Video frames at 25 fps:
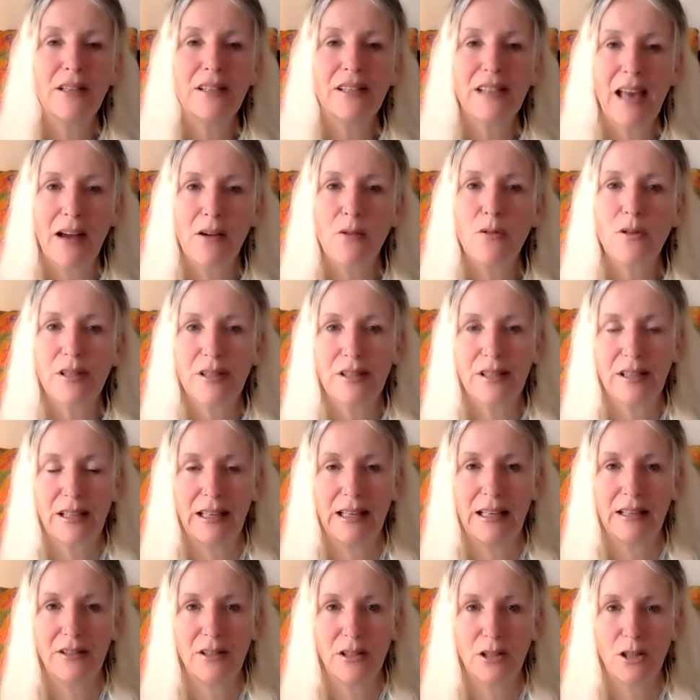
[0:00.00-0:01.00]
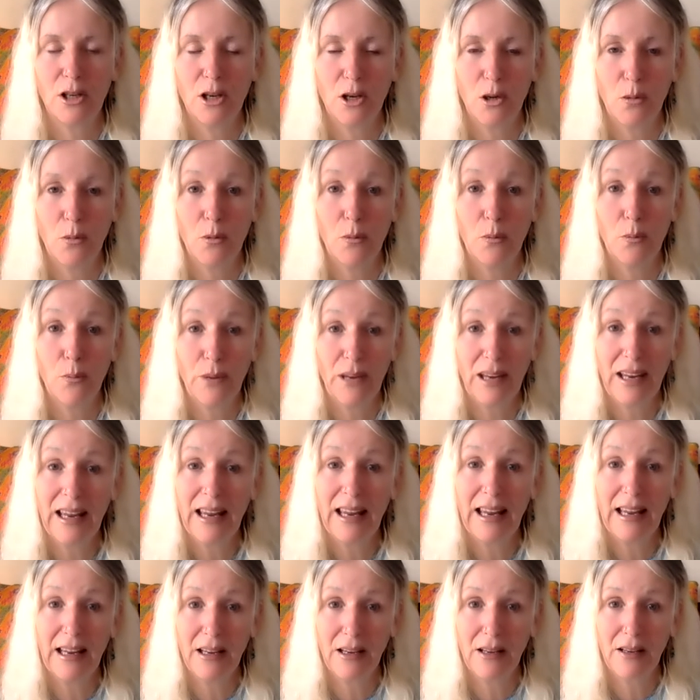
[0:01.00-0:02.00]
integrity as a human
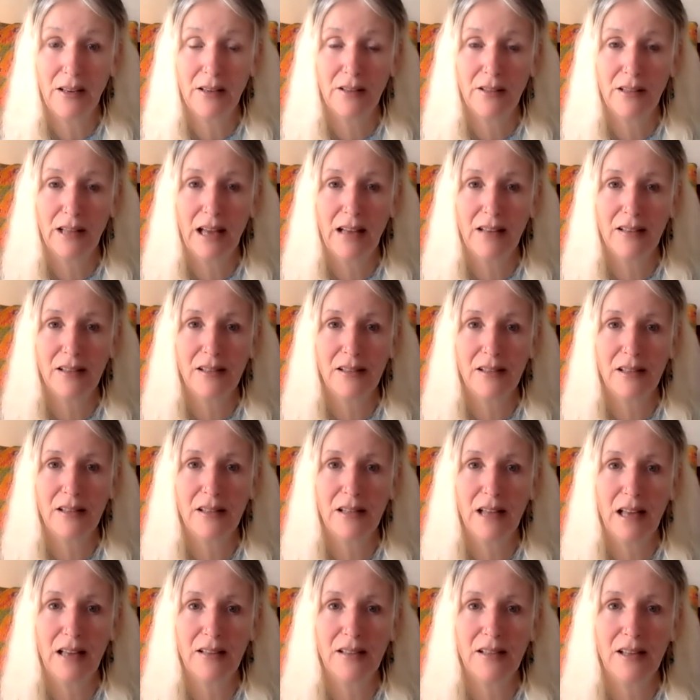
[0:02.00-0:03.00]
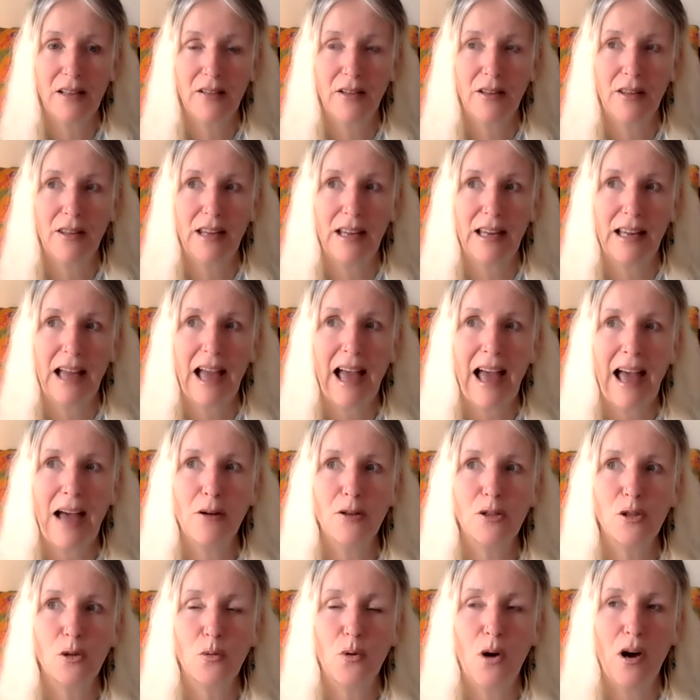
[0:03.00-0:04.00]
being? That's the other thing.
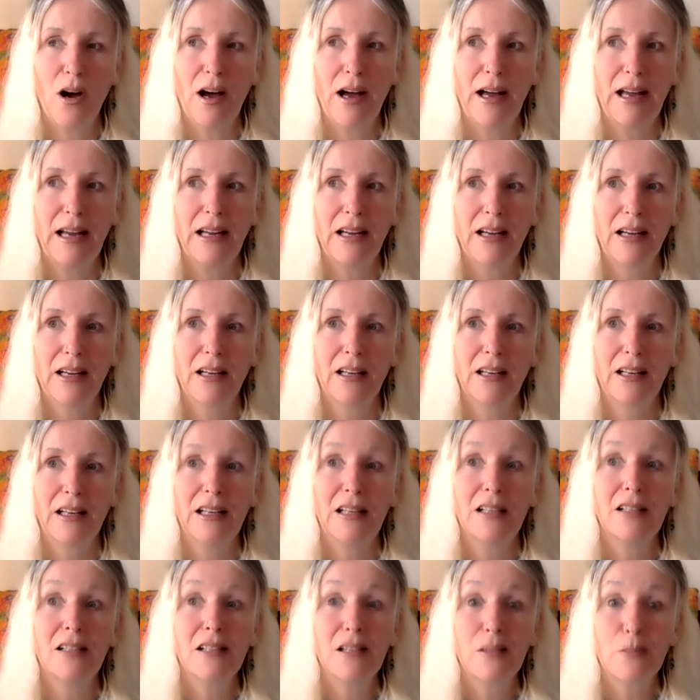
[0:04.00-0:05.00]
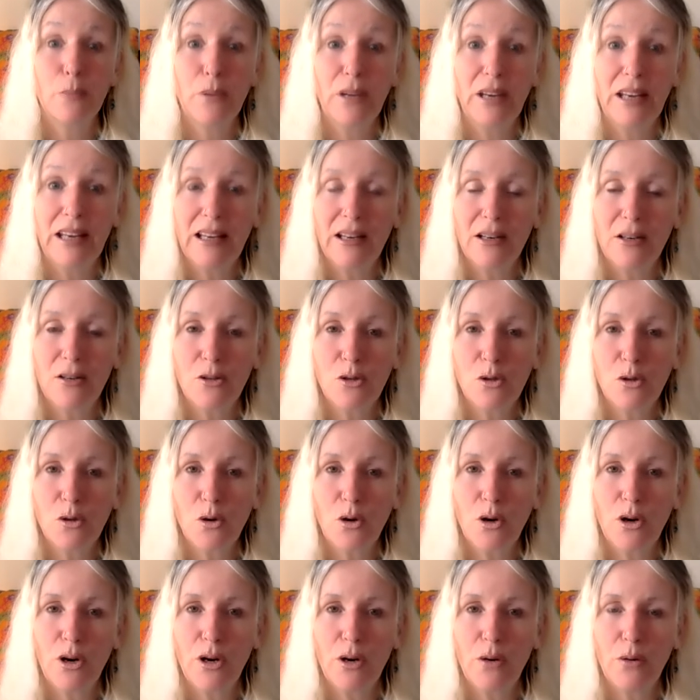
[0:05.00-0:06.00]
How do I speak
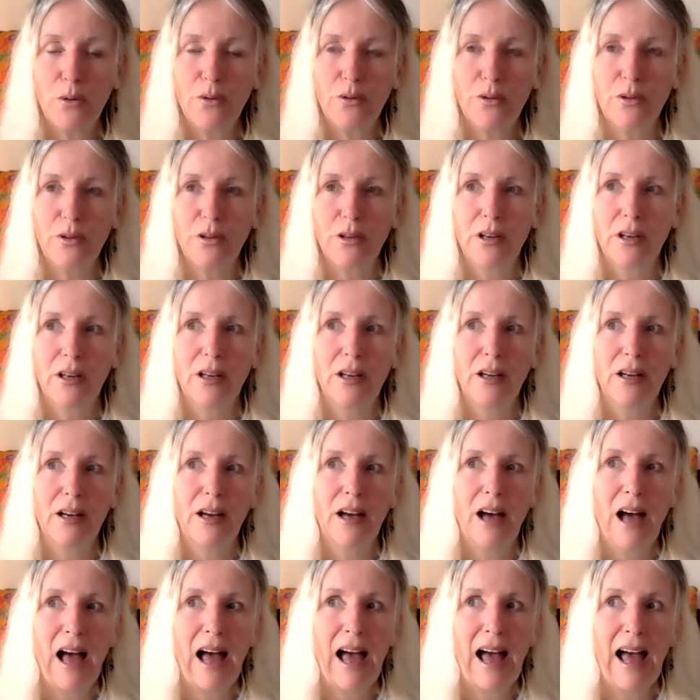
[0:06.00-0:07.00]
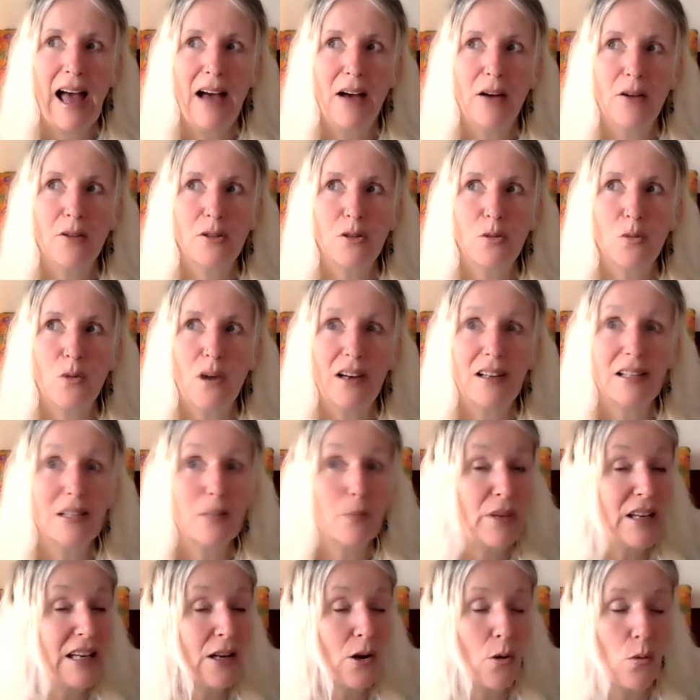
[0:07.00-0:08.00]
truth? How do I
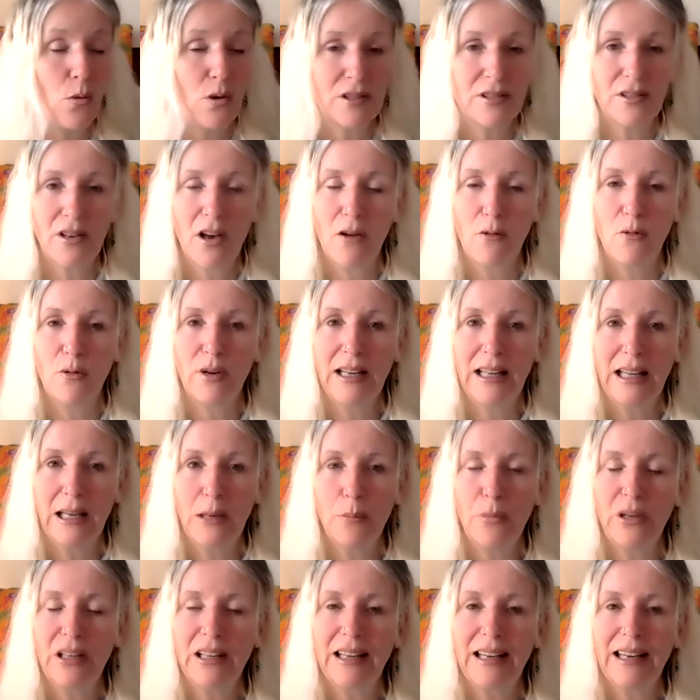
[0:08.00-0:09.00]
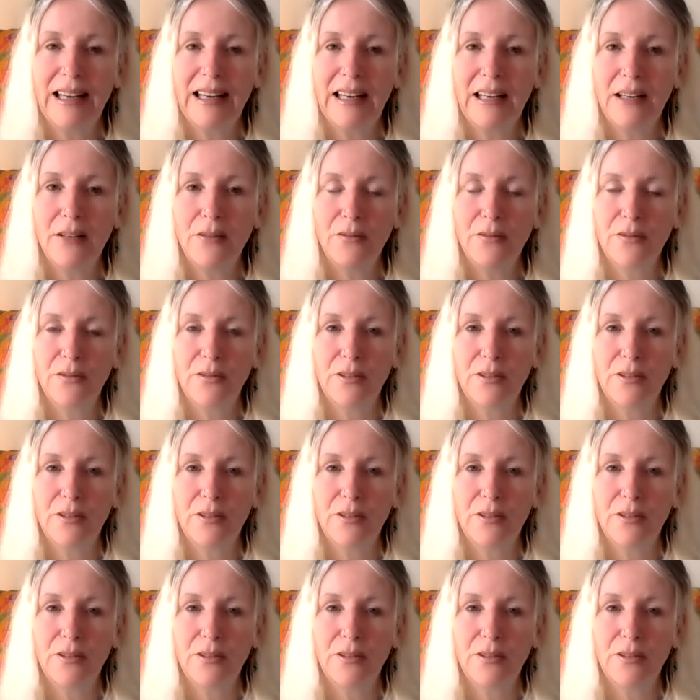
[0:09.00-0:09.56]
speak what I really believe?